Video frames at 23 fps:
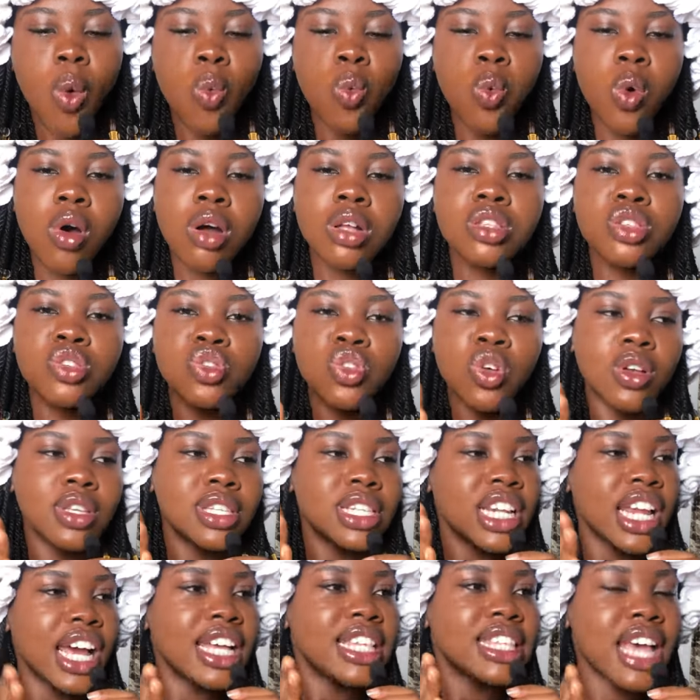What
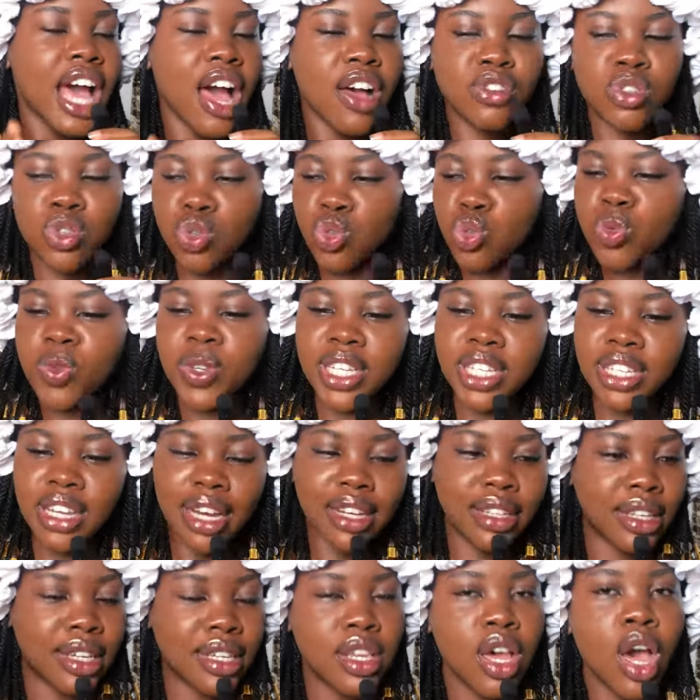does light have to do with
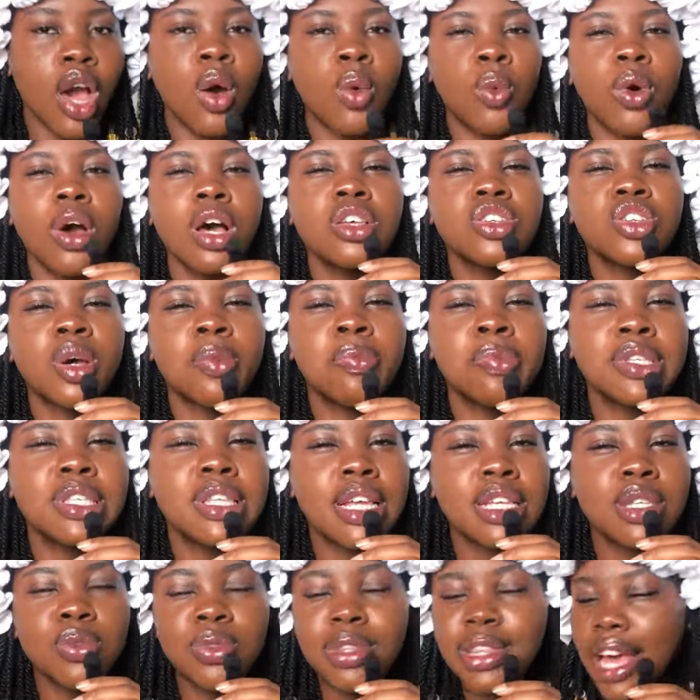darkness? What's your
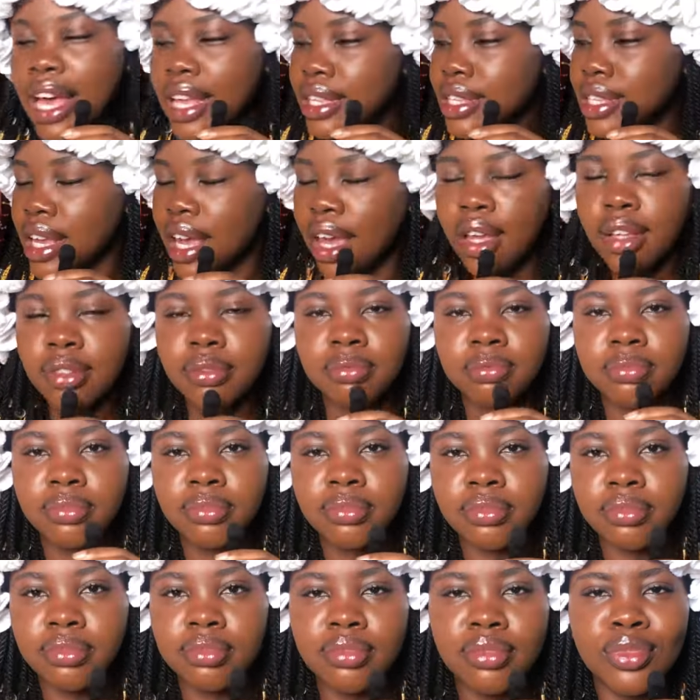business with tight air?
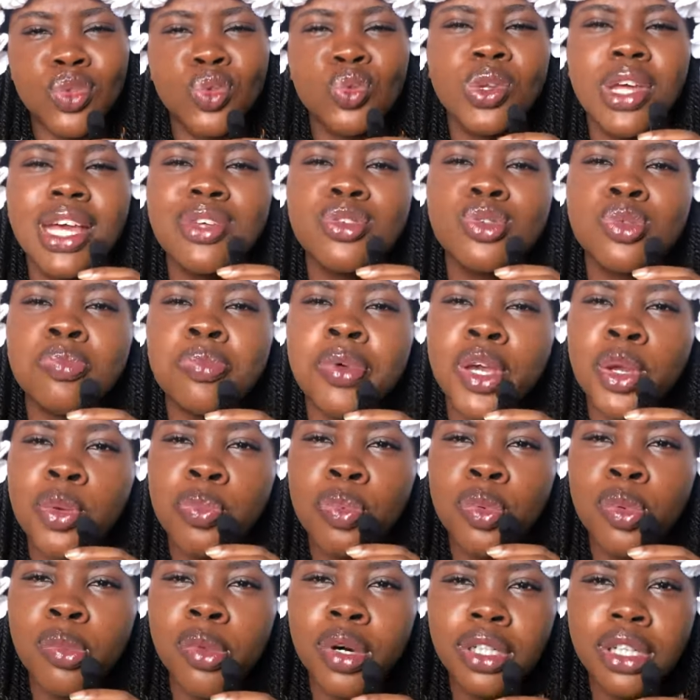Do those pay
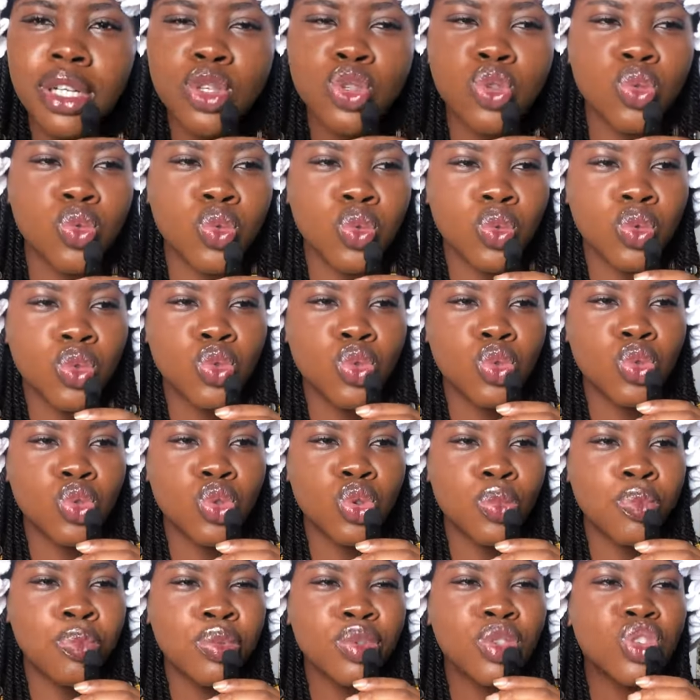people money to to
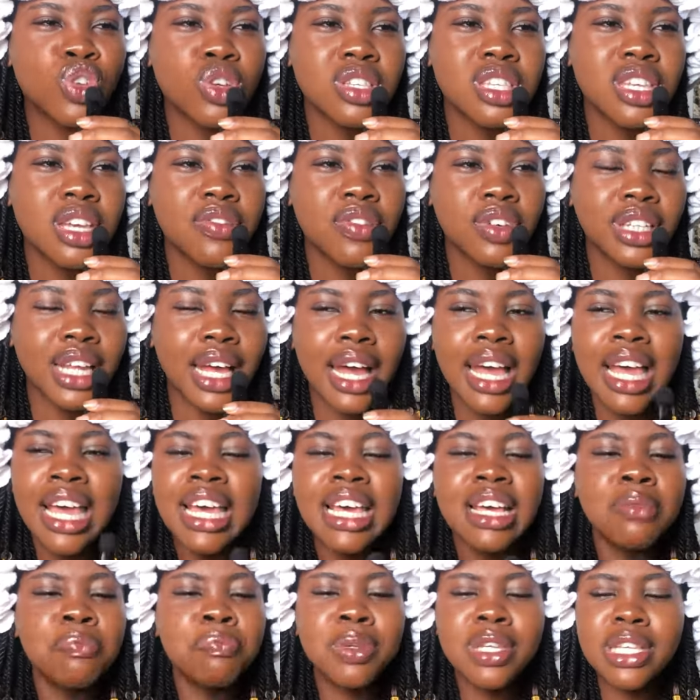to put yourself under?
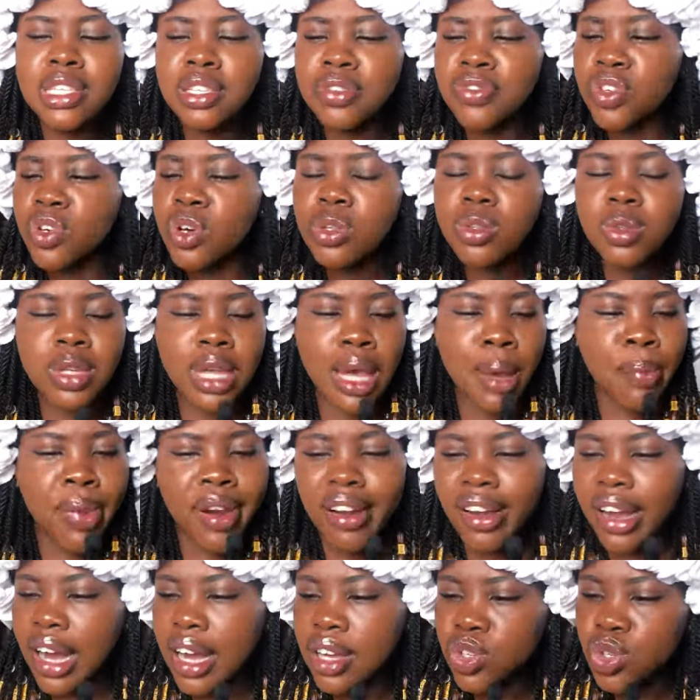Please, if you go to
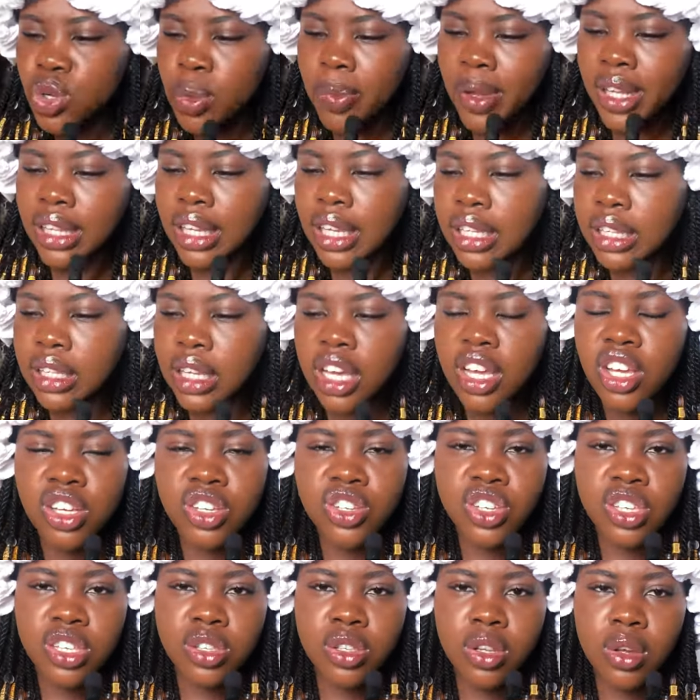Yabaraka shop and then
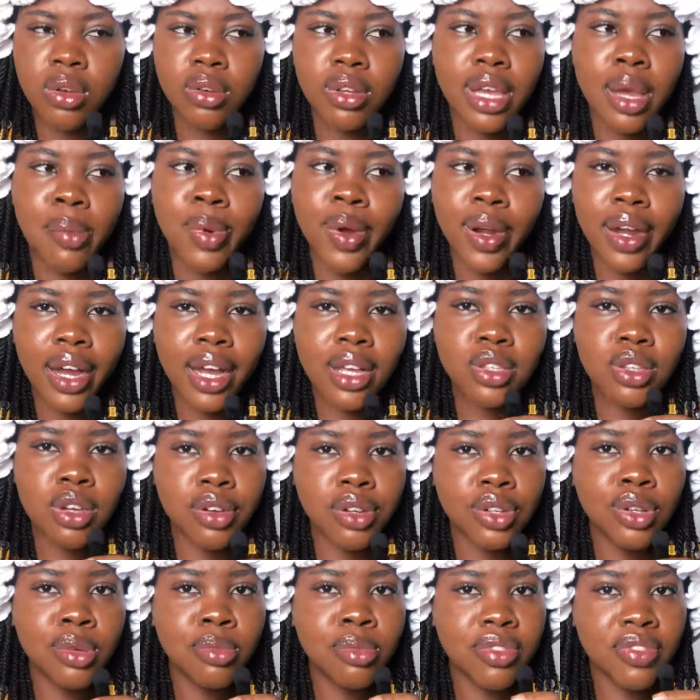she's not Yabaraka,
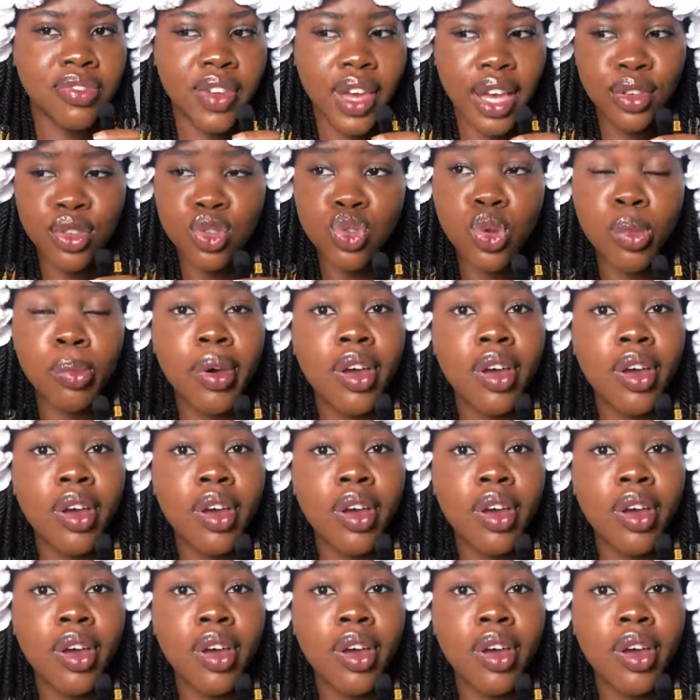sorry, don't be vexed though.